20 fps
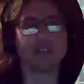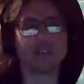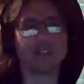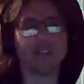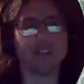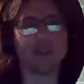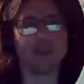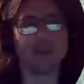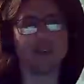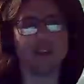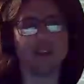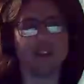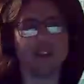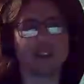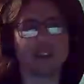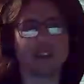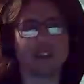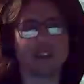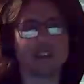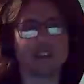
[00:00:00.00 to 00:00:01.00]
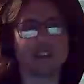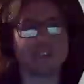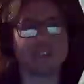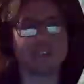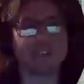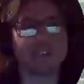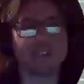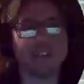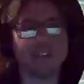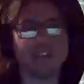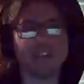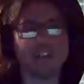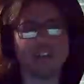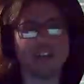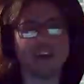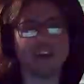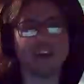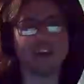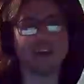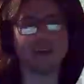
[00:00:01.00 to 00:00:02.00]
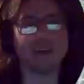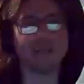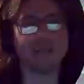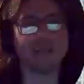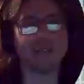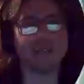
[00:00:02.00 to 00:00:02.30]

Go ahead. I dare you.